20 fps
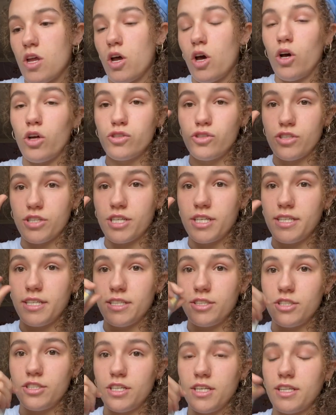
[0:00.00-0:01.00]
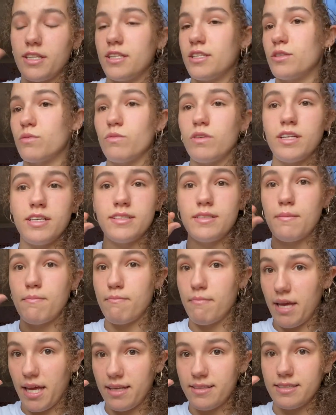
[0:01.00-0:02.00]
Ultra Conditioning. This one is
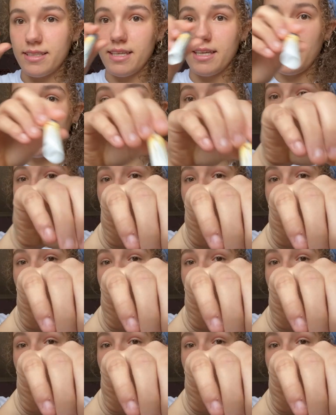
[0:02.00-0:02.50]
amazing if